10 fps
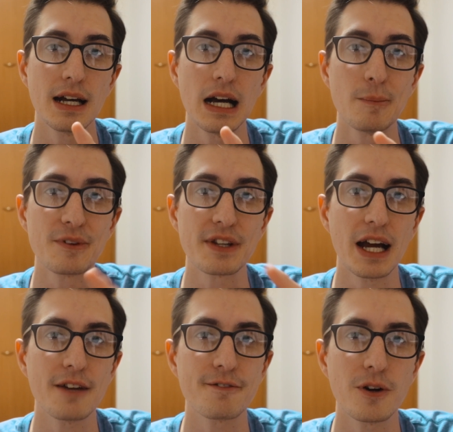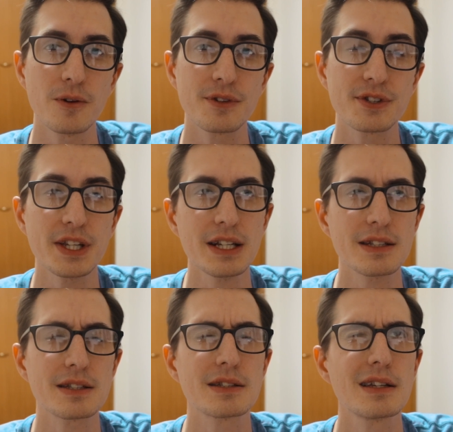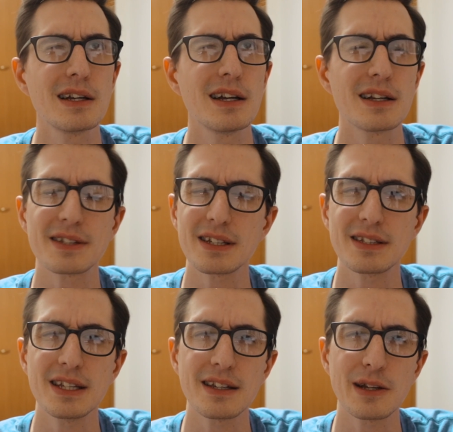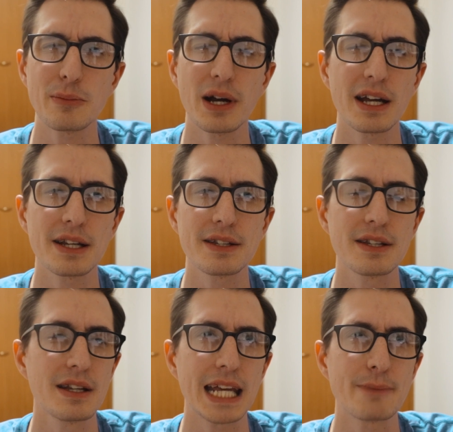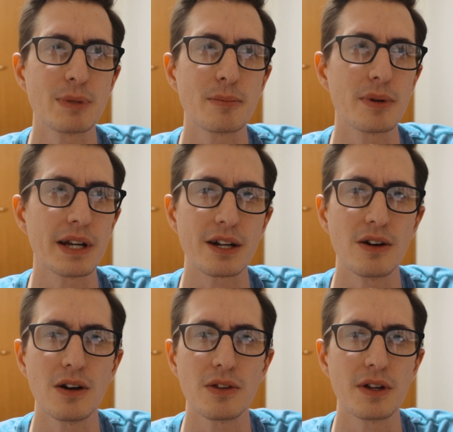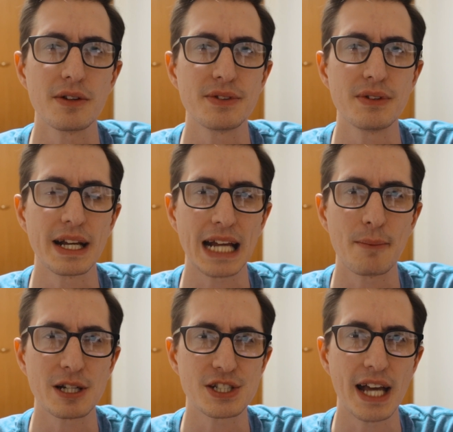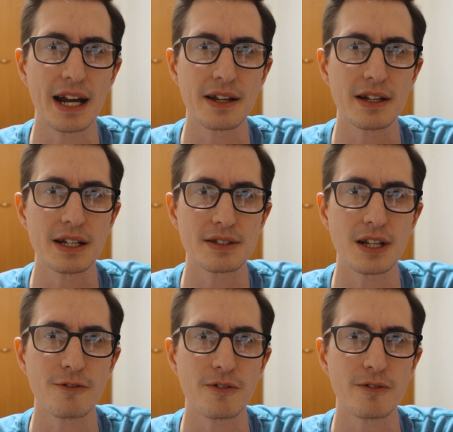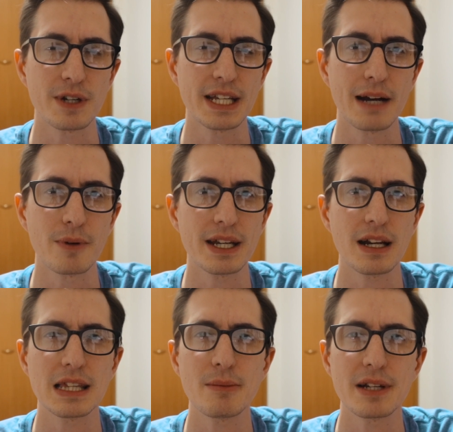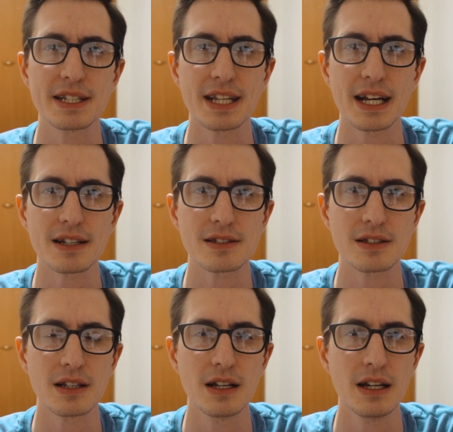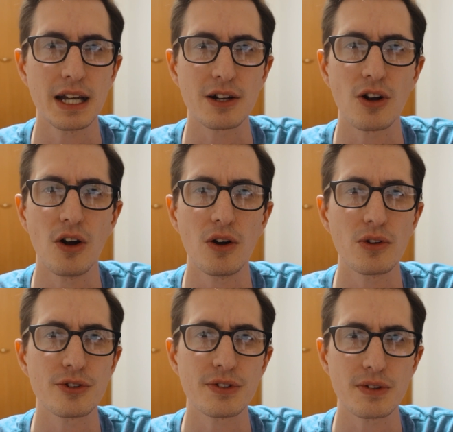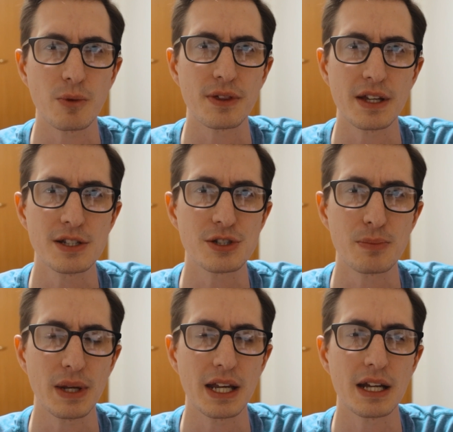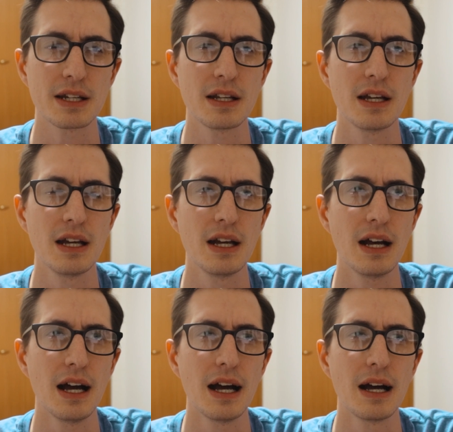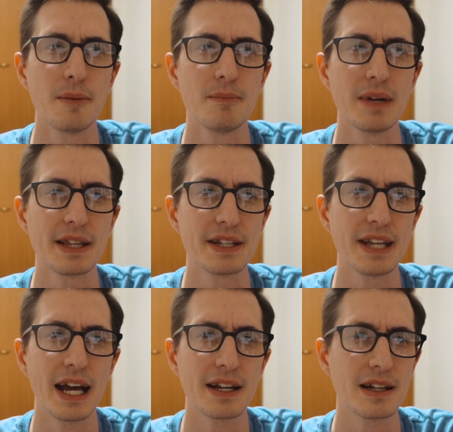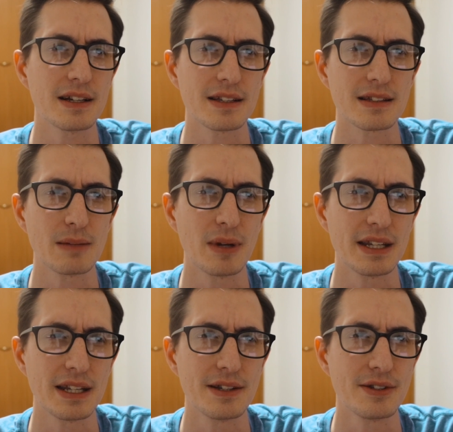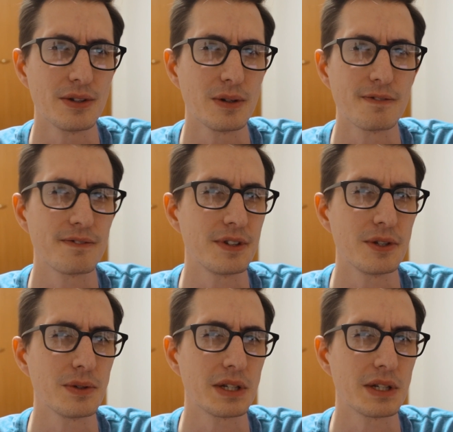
It's an iPhone 6. 16 gigabyte, can't remember like all the, like how much data and stuff we get. We get unlimited texts and calls within Japan, and the data is limited to a few